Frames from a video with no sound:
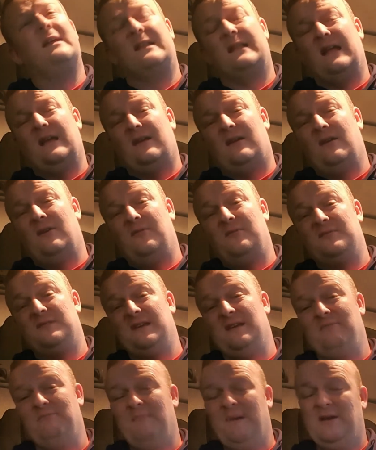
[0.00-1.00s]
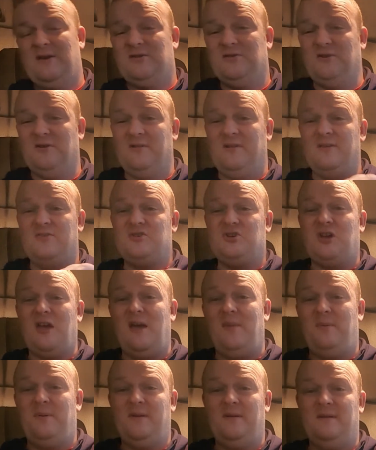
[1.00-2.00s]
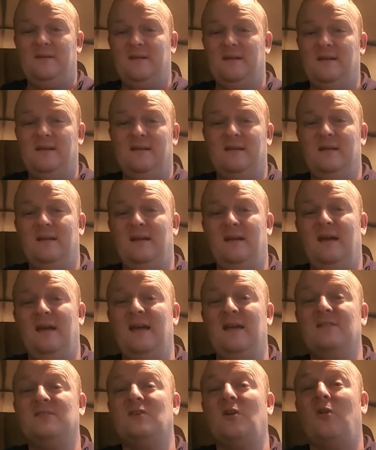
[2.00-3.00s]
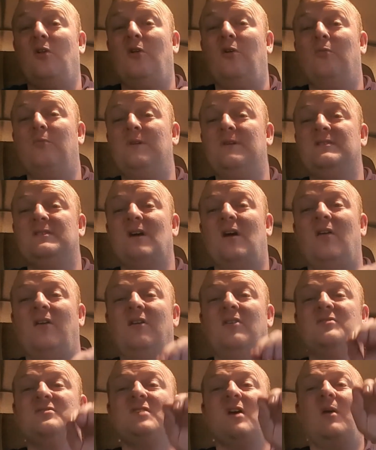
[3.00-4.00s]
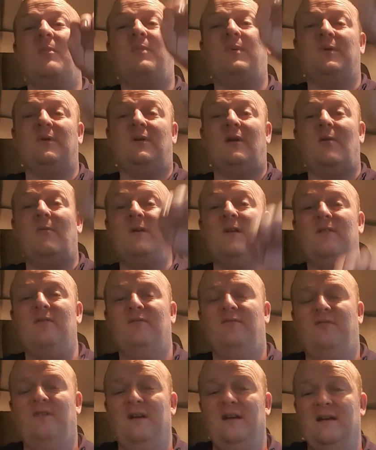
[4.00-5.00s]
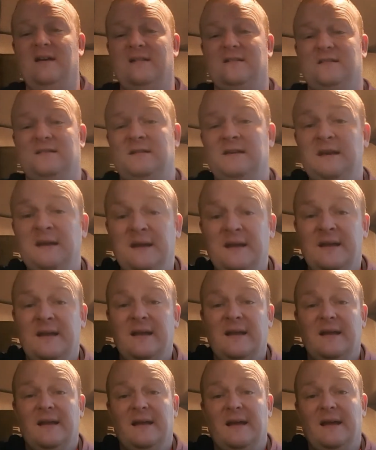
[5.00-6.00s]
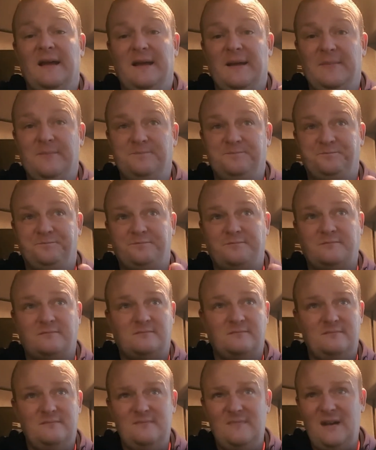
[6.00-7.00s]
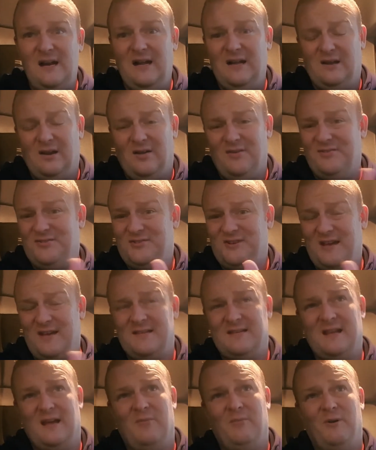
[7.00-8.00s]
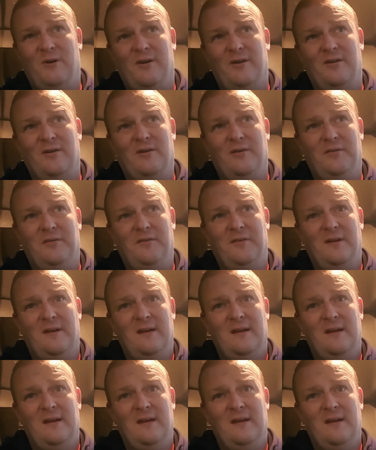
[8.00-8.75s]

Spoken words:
that goes in. Make sure the chip is always on the top, going in first. Can't stress that one enough.